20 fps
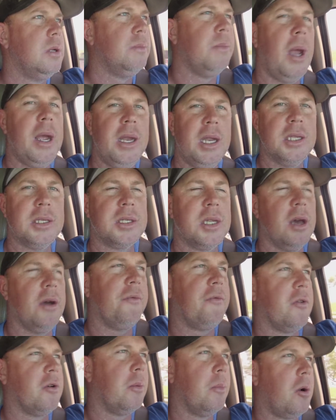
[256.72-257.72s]
maintenance
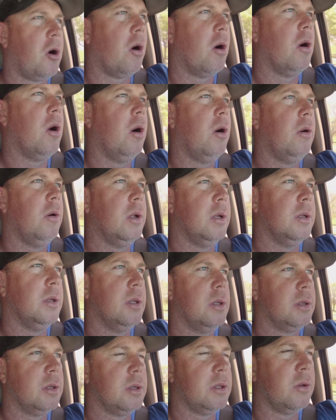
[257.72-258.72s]
up for tomorrow
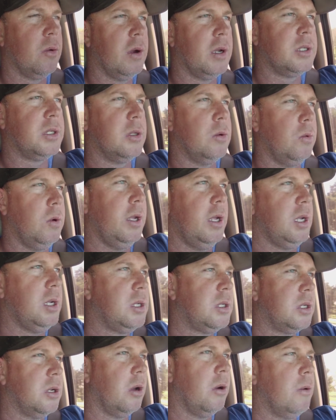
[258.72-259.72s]
and the rest of the week.
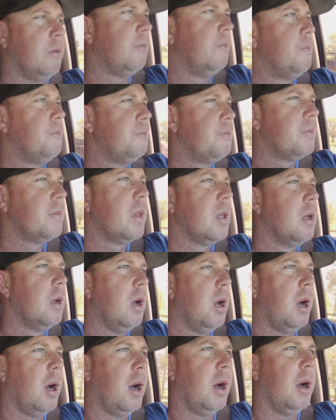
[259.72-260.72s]
So
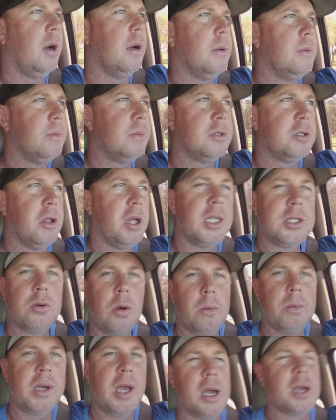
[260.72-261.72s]
uh, so that's
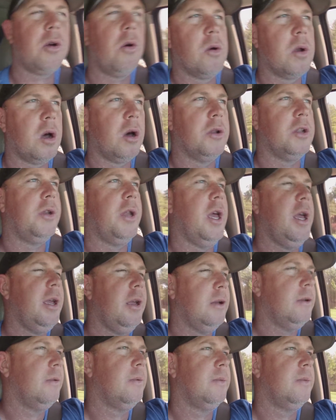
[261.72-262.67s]
what we got going on today.